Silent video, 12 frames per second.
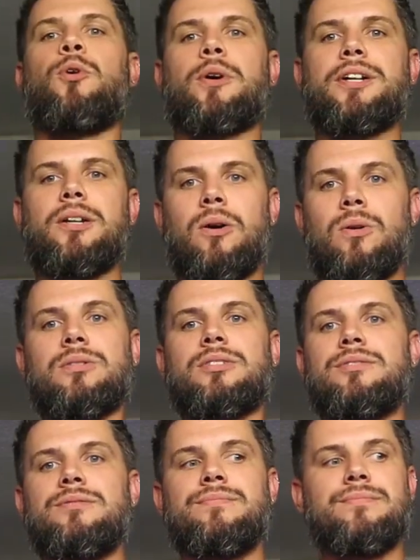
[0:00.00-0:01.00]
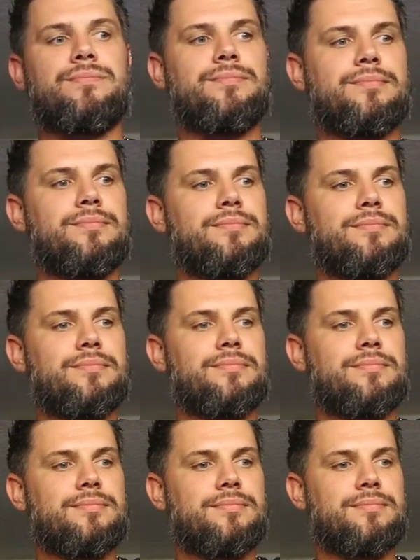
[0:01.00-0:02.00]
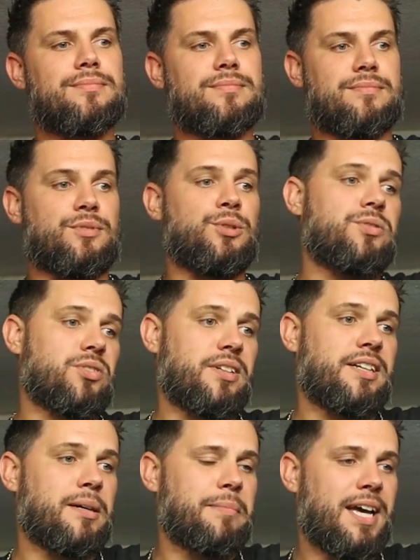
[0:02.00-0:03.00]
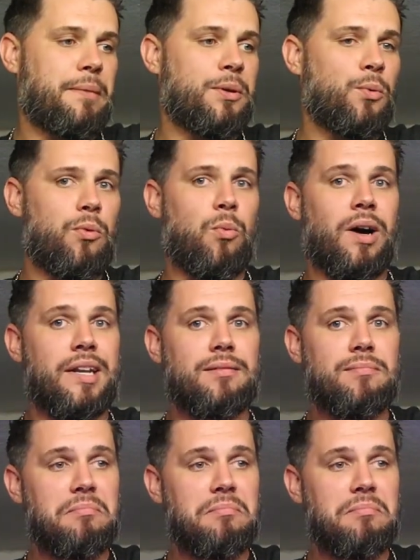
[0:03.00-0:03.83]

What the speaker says: 4 good holes. Usually I'm happy with 1.